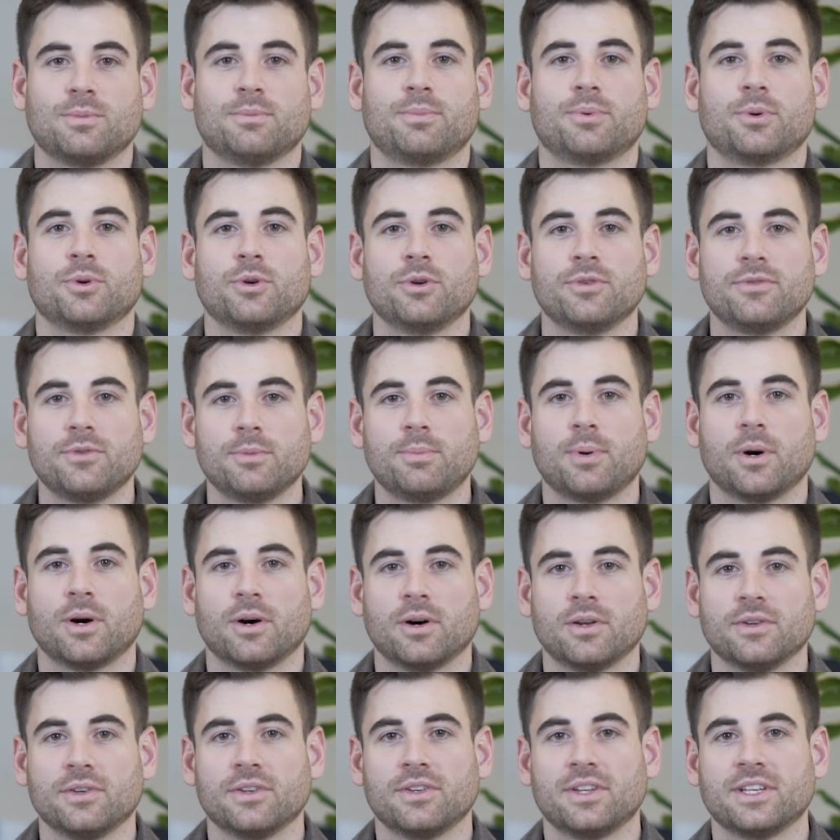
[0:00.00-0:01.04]
improve
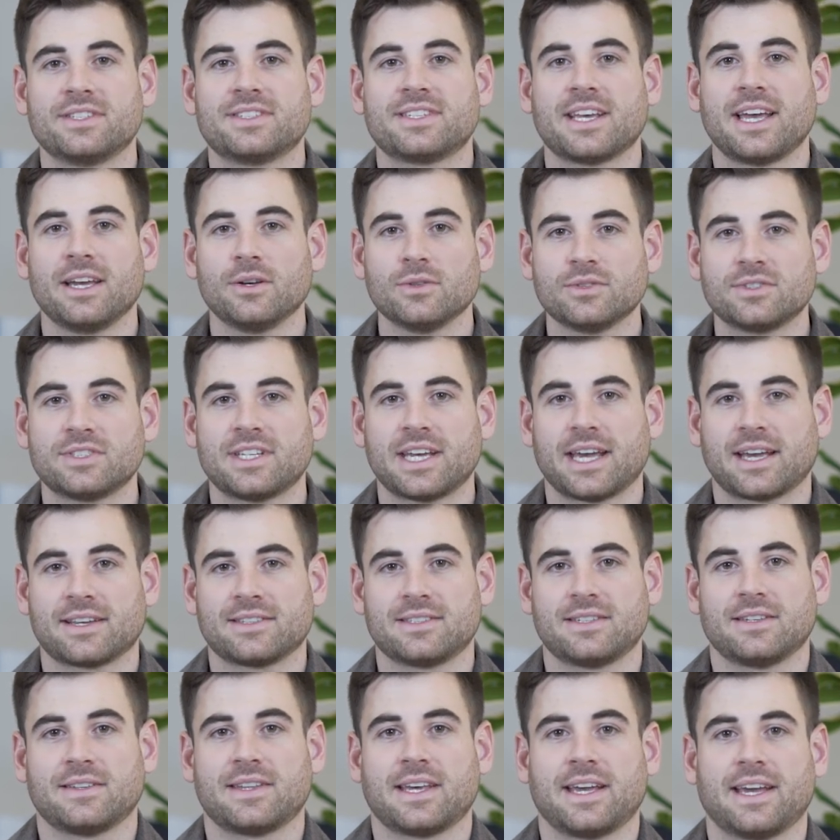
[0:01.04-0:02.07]
upon the sales tax
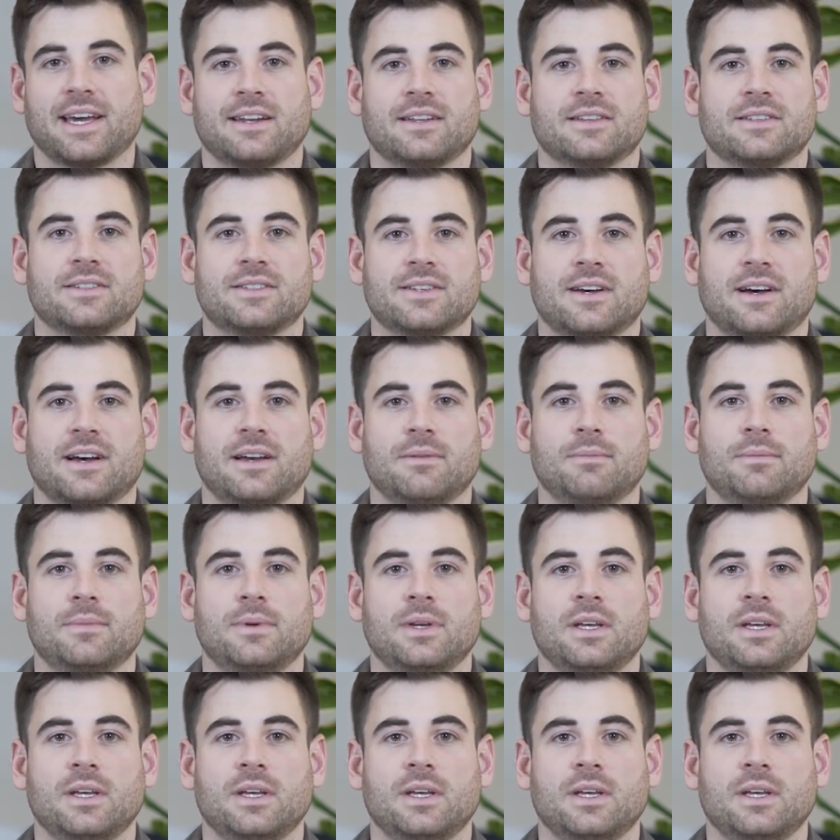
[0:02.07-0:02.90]
that they had at the time.